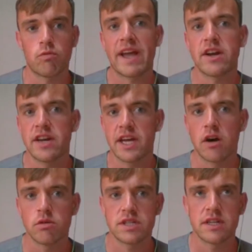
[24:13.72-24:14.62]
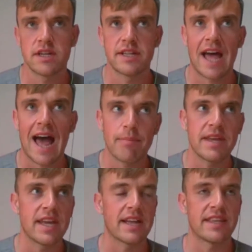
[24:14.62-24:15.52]
regularly go to the
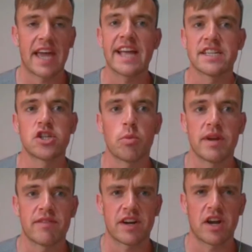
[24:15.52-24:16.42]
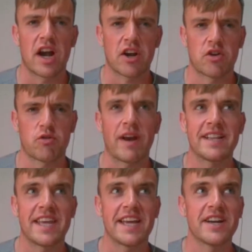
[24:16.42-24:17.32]
Abbey and the Gate and so many of our
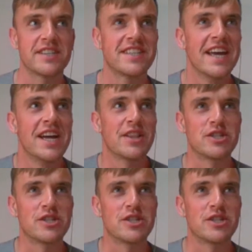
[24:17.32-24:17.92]
great theatres.